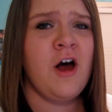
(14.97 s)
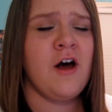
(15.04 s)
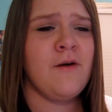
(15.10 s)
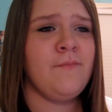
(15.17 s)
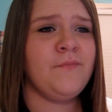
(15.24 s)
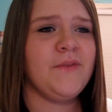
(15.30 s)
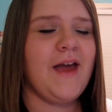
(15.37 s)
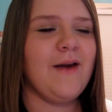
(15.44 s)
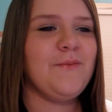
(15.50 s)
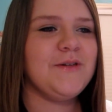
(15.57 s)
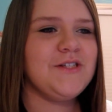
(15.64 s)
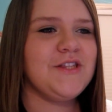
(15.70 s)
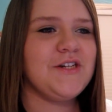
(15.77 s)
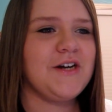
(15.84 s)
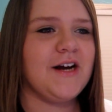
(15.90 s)
I
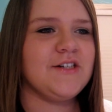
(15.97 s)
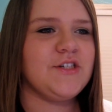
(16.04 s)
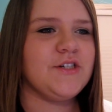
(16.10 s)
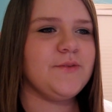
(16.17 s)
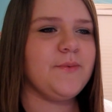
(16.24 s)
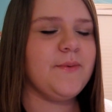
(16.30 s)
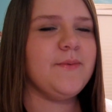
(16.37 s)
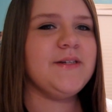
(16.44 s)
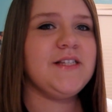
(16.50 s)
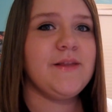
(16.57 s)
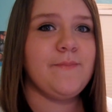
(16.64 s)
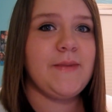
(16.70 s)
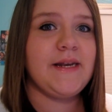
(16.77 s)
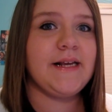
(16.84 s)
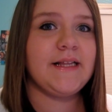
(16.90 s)
went to the doctor. We went to
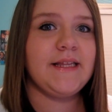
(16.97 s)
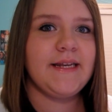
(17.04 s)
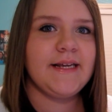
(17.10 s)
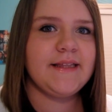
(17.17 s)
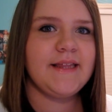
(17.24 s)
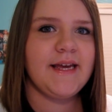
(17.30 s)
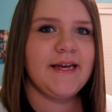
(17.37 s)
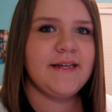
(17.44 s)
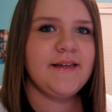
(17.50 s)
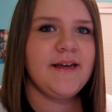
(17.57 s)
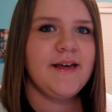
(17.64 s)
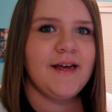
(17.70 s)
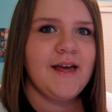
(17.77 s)
the Minute Clinic thing,